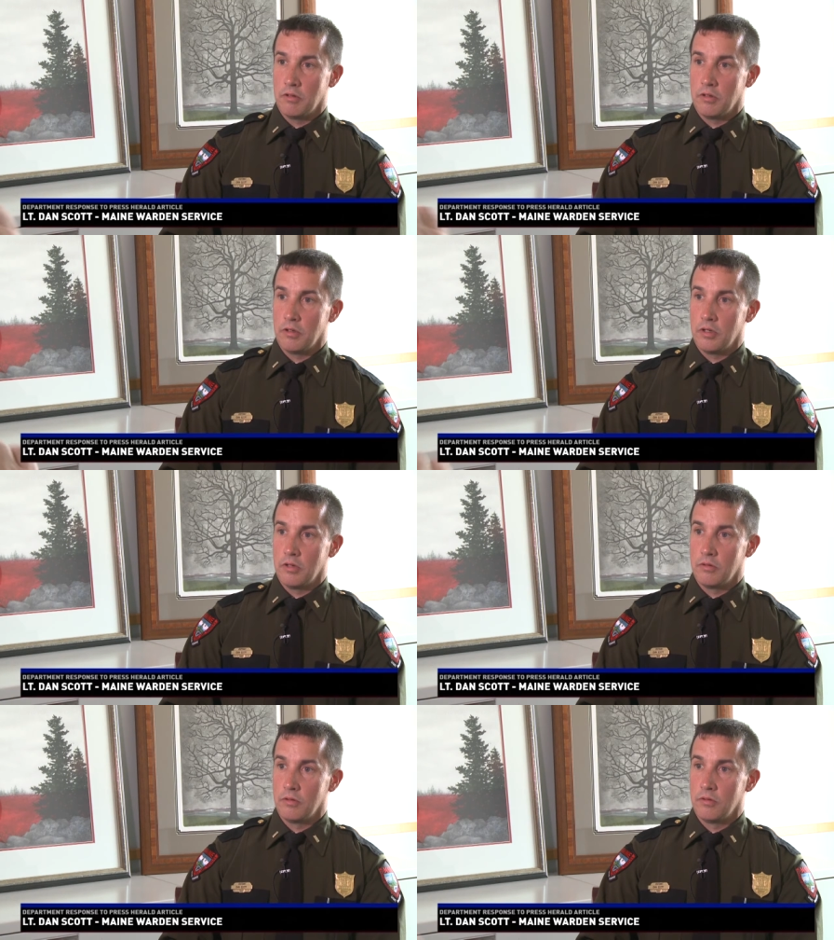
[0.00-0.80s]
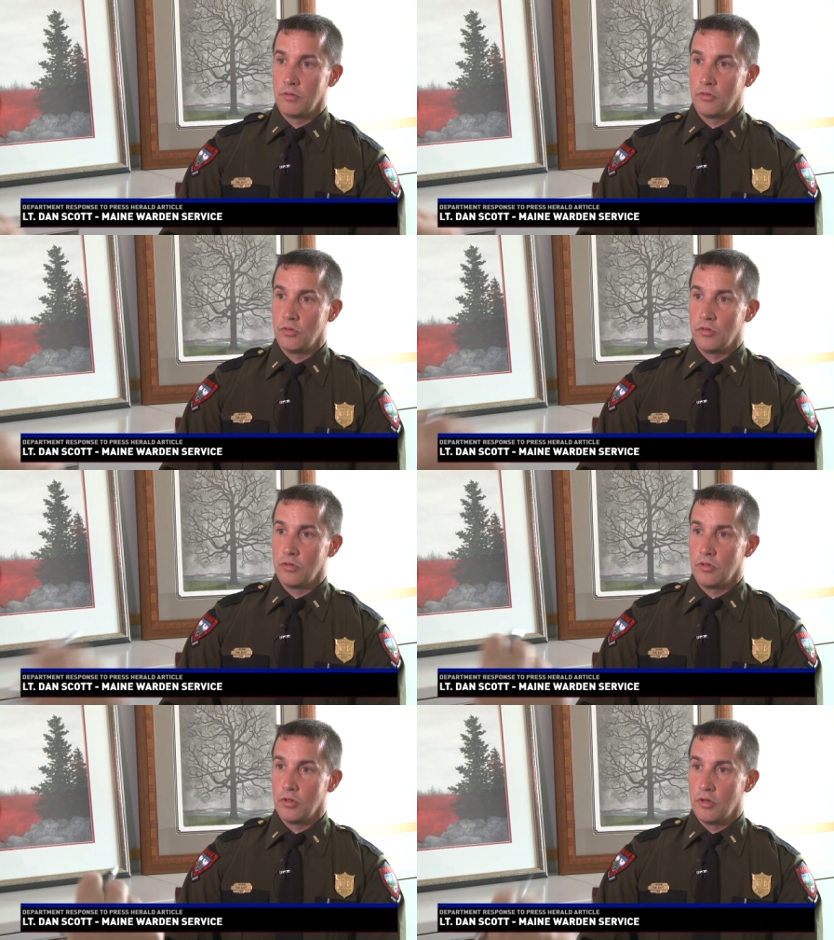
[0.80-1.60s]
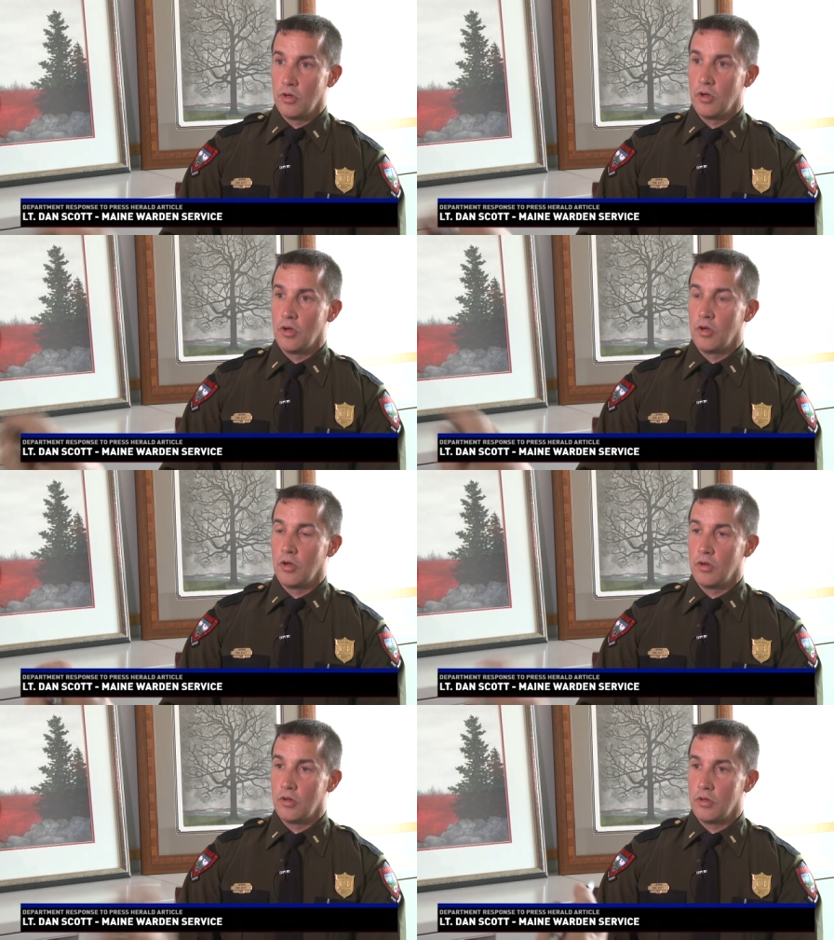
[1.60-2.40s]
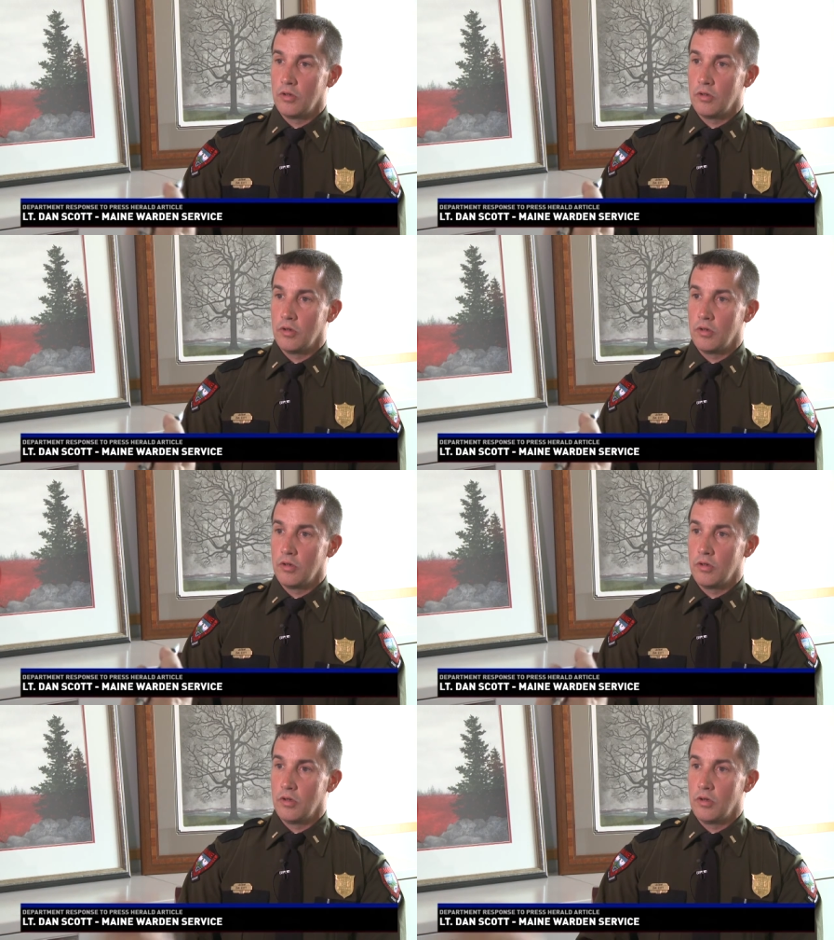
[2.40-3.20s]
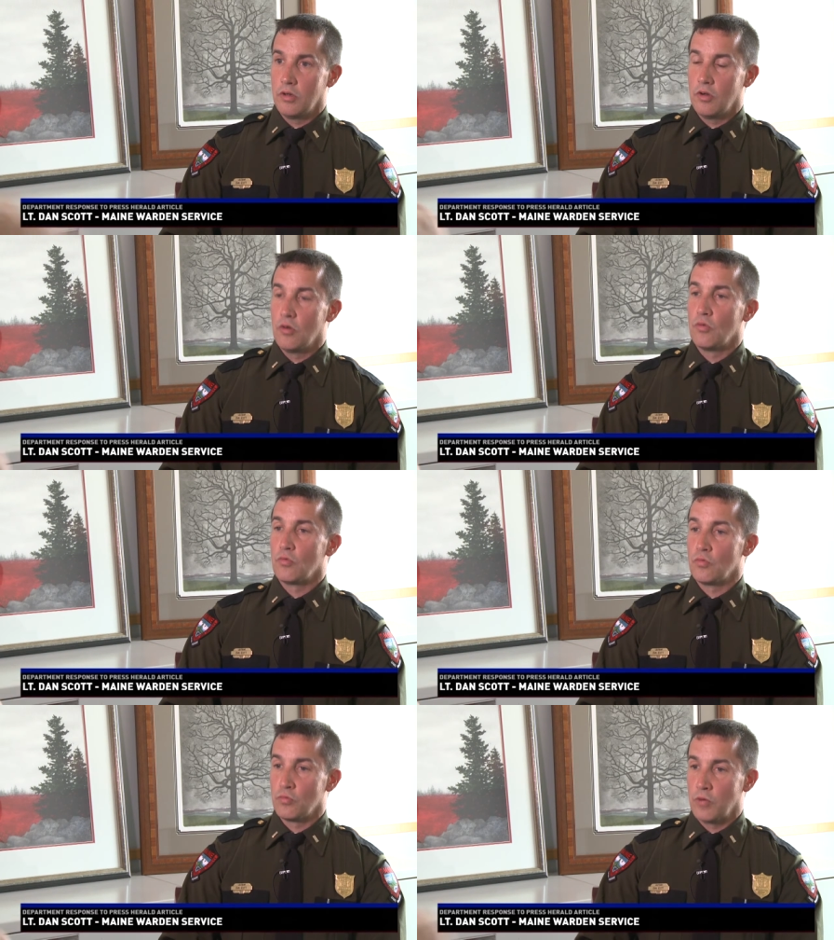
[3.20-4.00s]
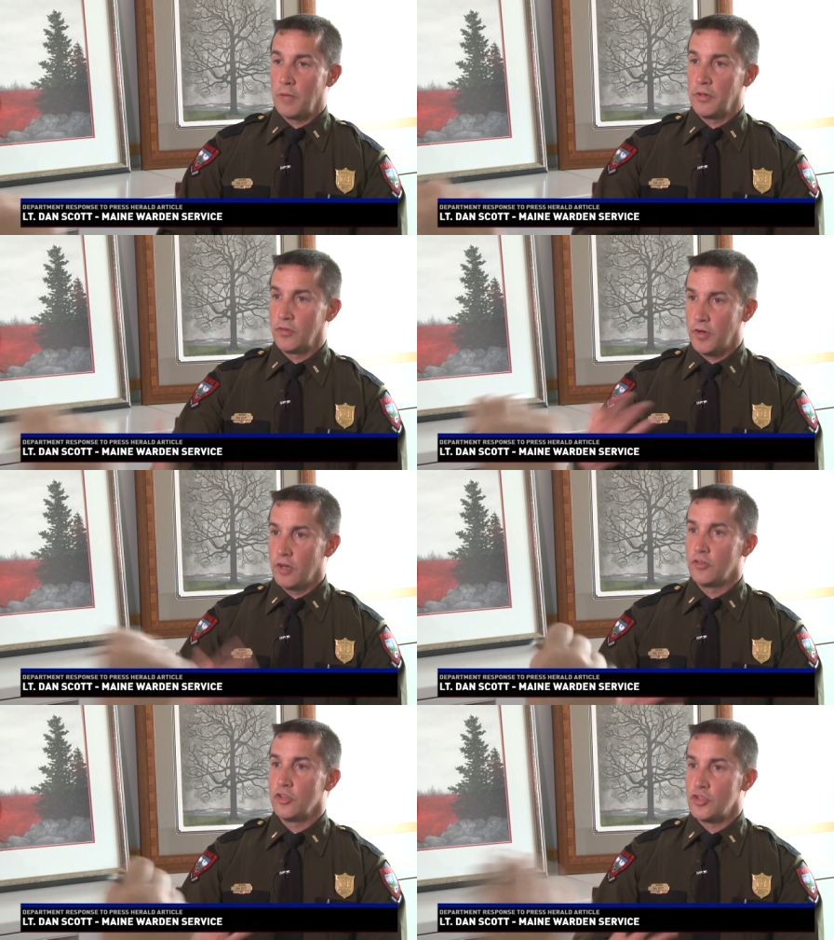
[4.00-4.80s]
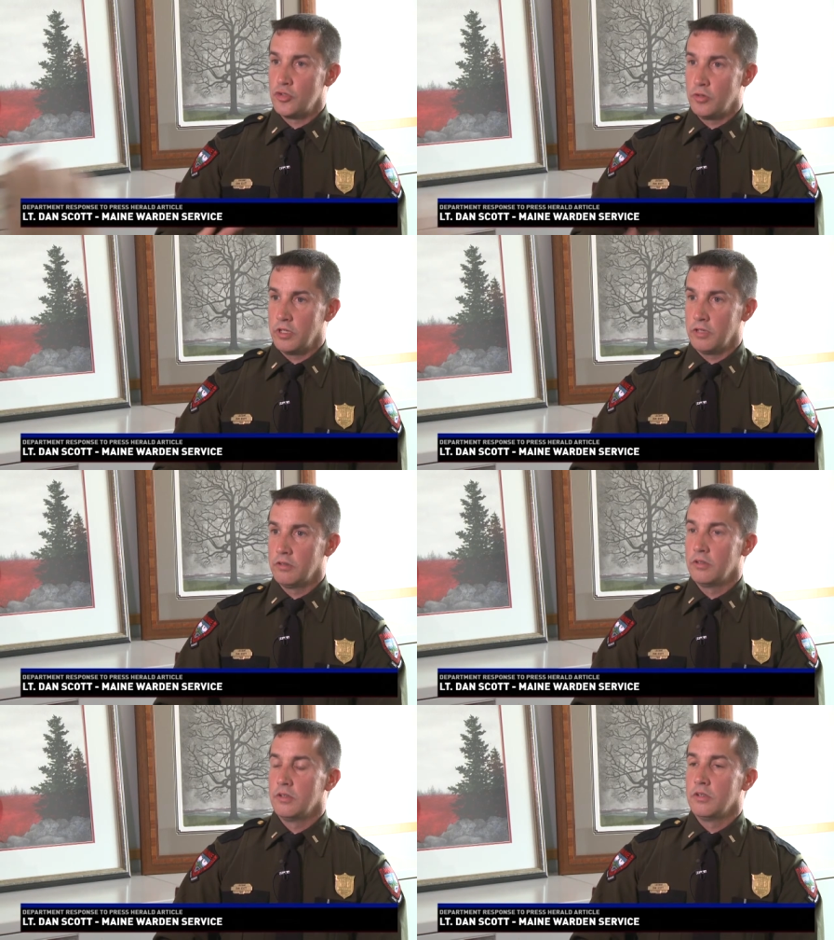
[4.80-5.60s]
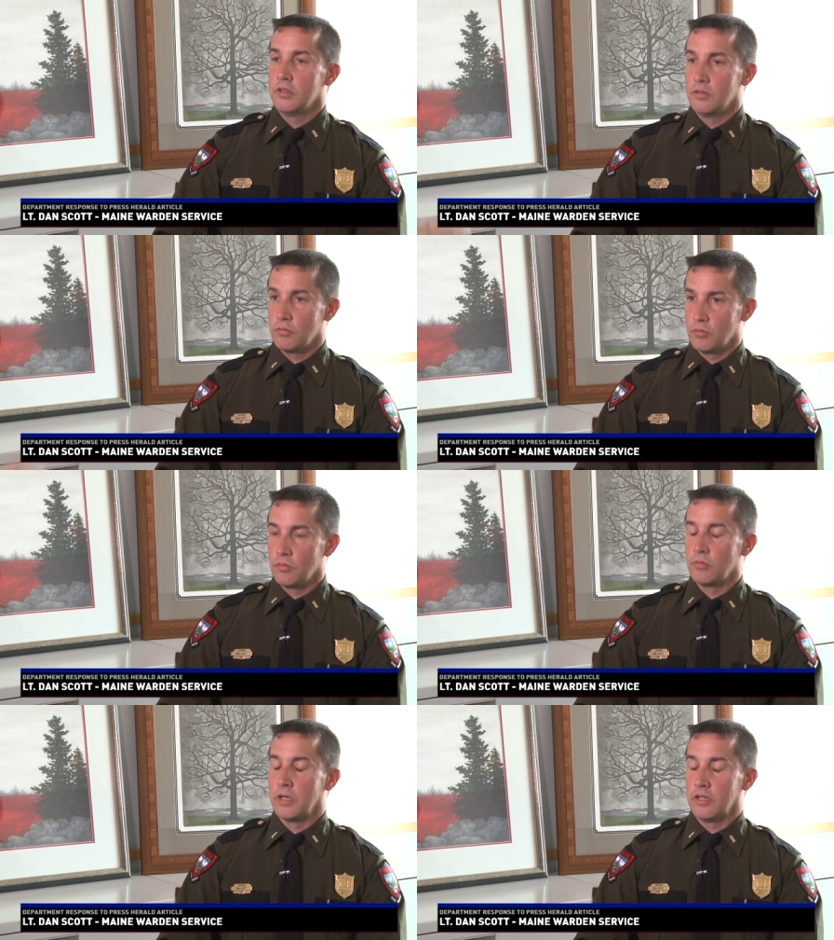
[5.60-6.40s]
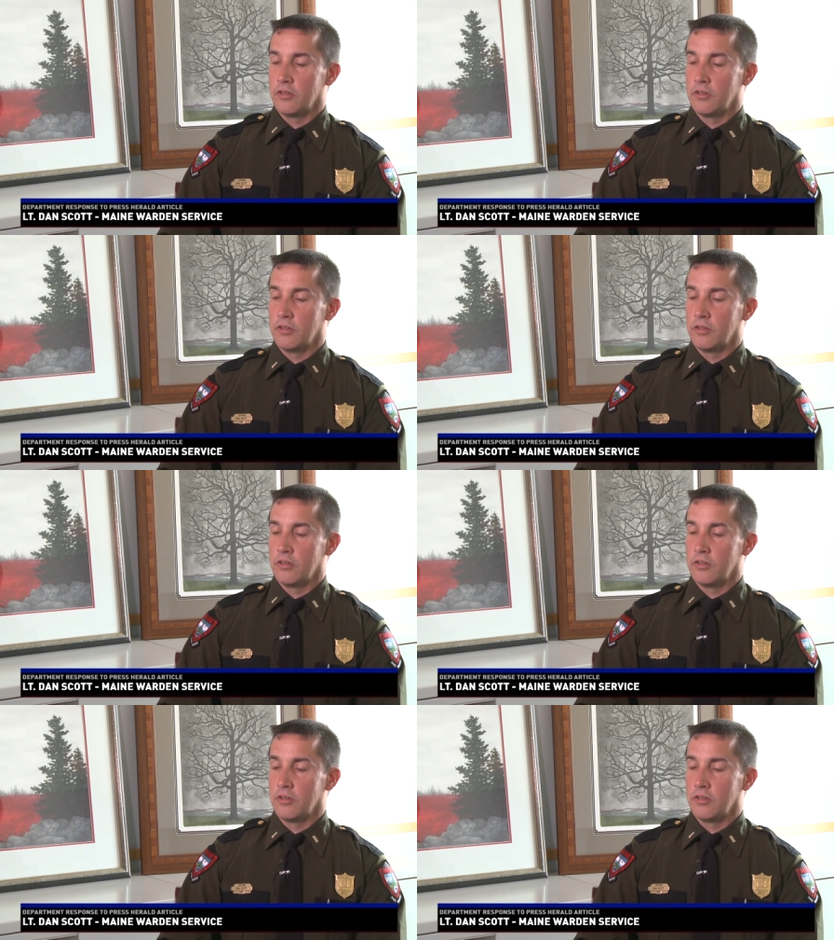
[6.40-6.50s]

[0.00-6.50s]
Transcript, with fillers: more cycle or what I would call a series of new shows that'll go. right, but as far as the shooting, They're all shot, that's right. yeah. Right,